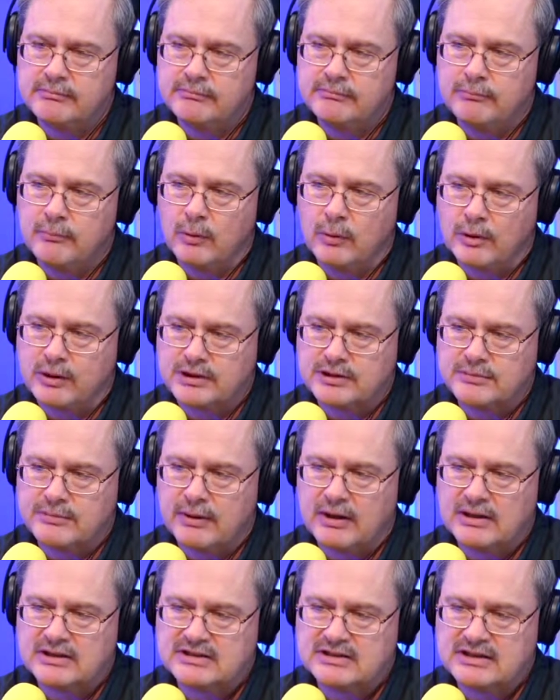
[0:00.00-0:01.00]
mortgage
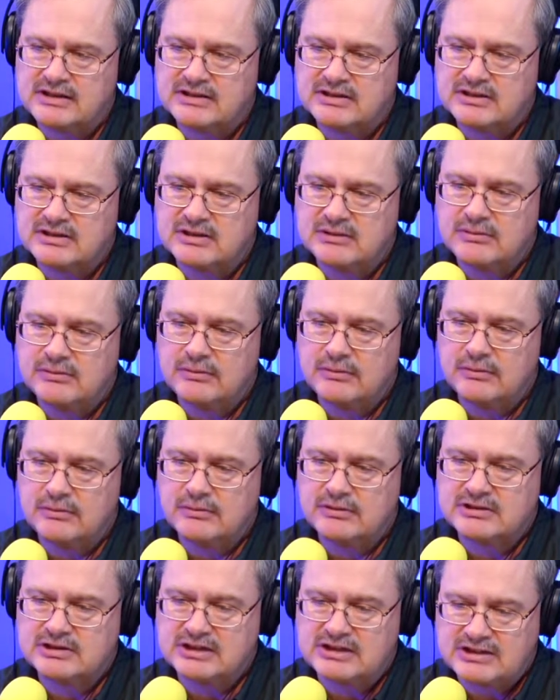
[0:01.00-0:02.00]
process
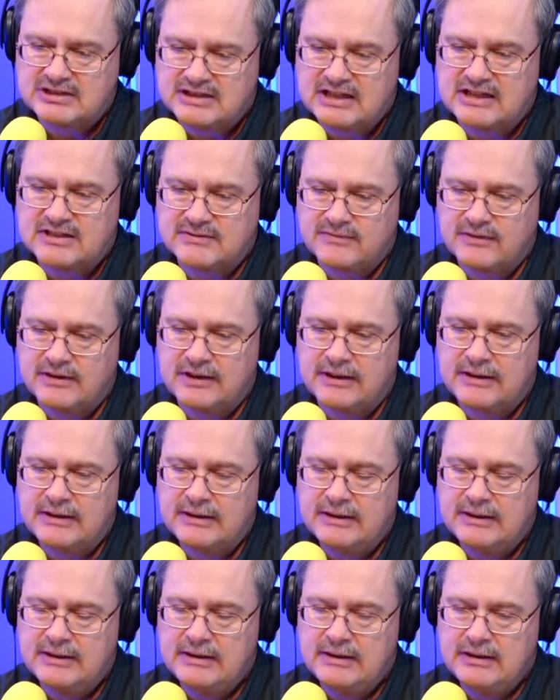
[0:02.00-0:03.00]
successfully,
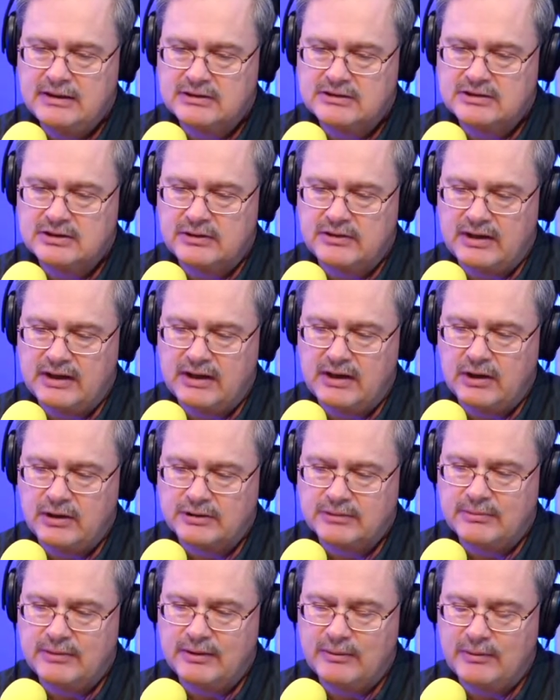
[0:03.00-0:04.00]
so that
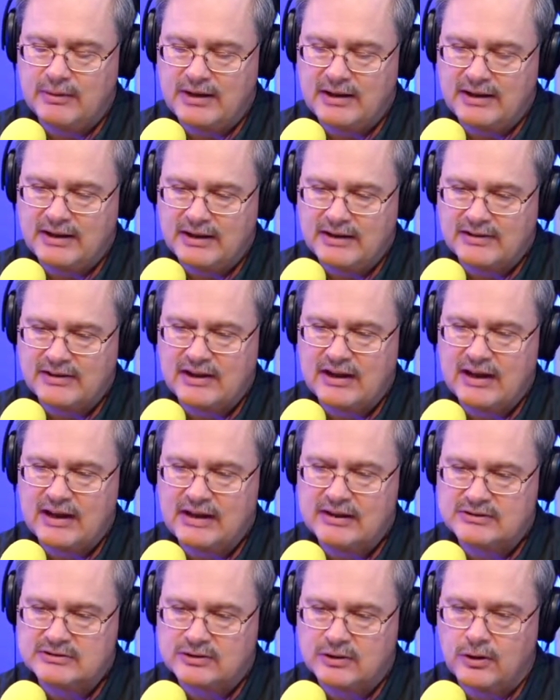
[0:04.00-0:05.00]
ultimately we can get the
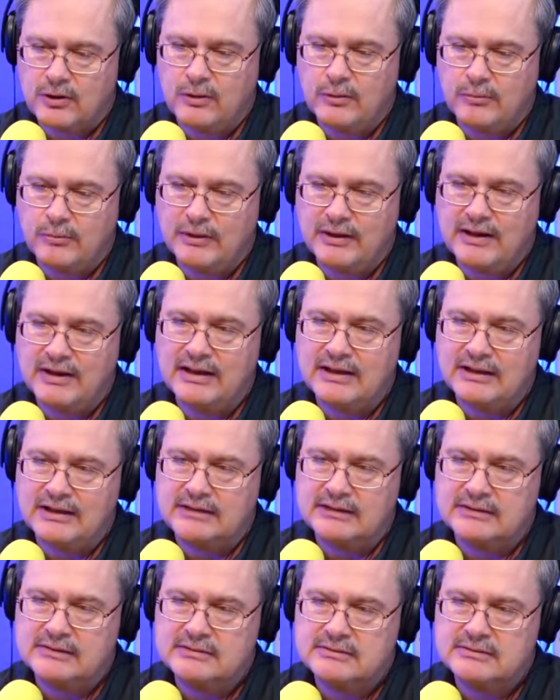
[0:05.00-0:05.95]
house or home we need.